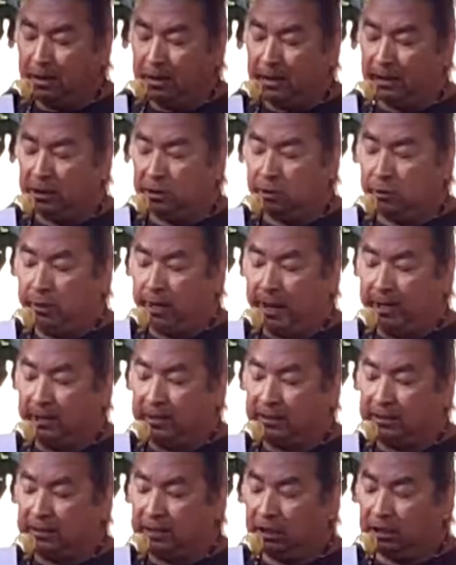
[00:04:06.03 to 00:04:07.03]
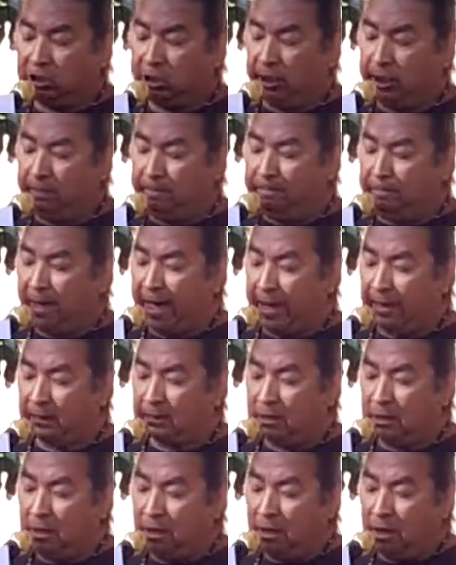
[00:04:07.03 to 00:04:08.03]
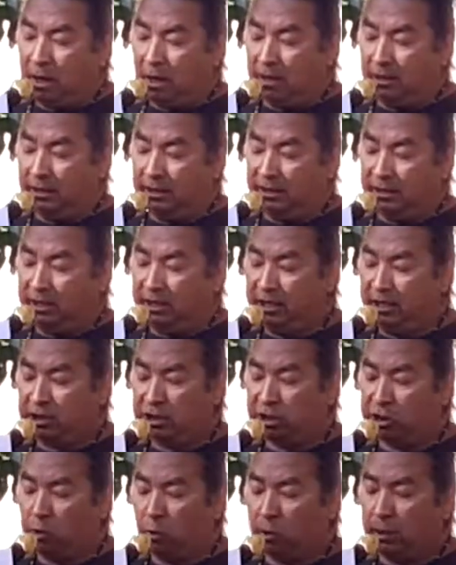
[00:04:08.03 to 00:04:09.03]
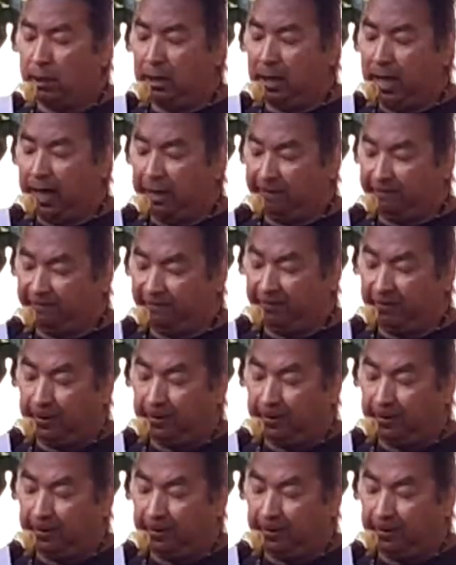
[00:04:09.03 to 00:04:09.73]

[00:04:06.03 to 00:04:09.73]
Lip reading: and created such an impact in his short life.